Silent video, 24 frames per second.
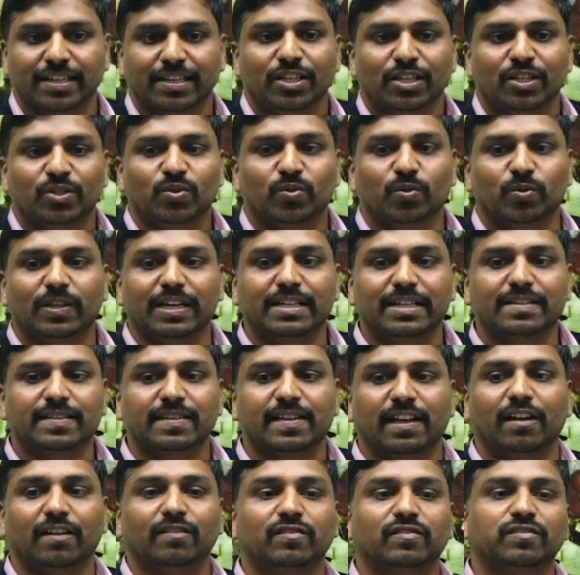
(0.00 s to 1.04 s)
So that's
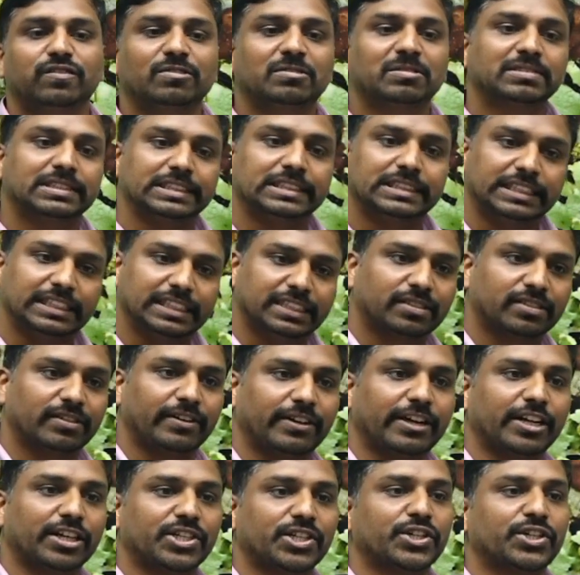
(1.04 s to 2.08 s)
how this
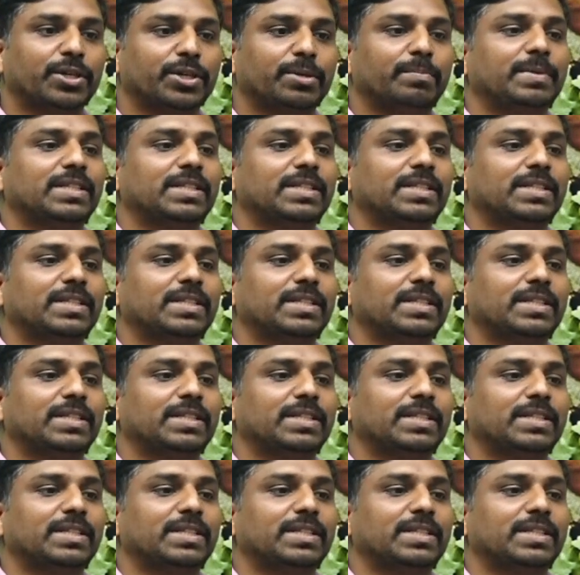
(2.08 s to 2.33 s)
relationship is